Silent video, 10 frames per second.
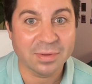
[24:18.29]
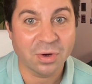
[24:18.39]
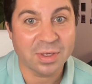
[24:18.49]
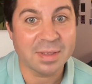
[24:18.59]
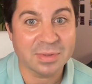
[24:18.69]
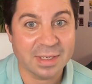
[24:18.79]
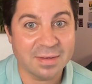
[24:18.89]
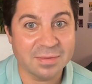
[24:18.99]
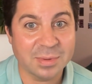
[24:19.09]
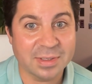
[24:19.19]
hurting
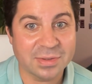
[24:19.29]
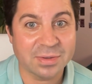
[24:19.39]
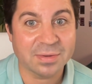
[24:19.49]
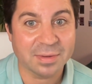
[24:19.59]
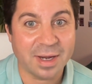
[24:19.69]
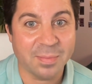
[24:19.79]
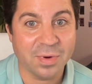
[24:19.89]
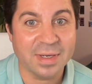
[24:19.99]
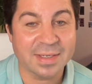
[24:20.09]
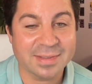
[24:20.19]
themselves because they're
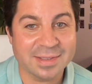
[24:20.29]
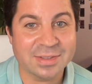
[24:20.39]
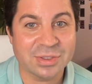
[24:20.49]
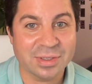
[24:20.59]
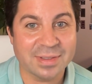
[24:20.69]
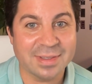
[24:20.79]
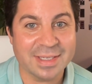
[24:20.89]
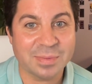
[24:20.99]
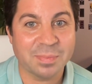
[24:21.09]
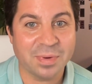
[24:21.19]
operating at such a
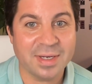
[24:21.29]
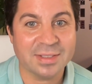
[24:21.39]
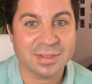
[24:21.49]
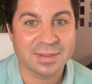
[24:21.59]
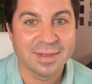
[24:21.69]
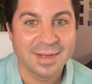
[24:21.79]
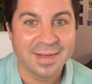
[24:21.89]
less price,